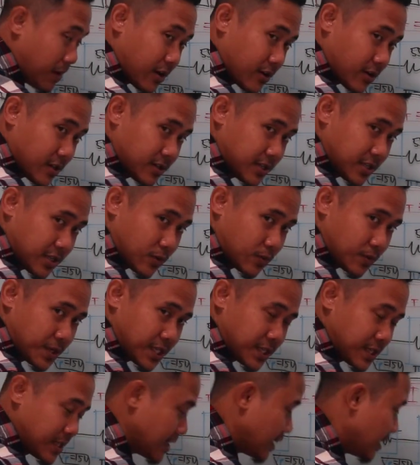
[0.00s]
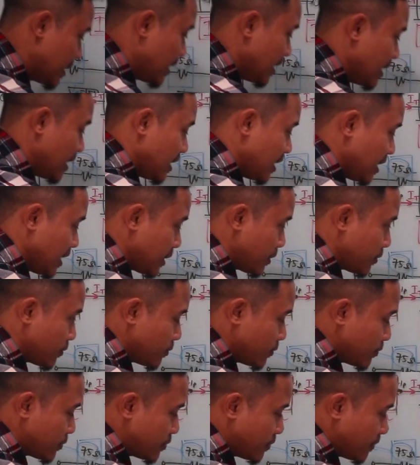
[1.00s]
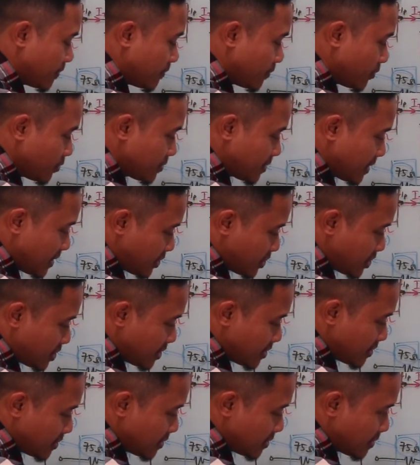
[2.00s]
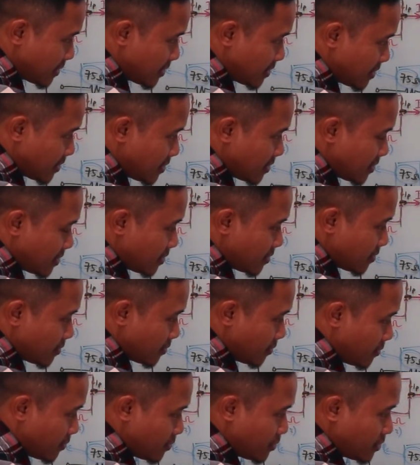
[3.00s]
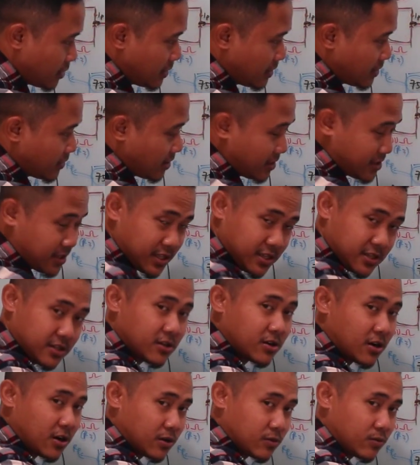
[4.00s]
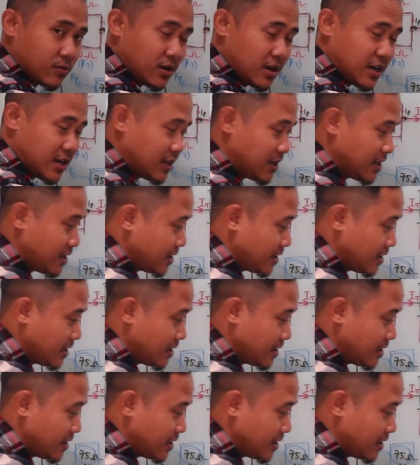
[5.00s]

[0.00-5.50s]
parallel circuit equals the voltage on resistor R1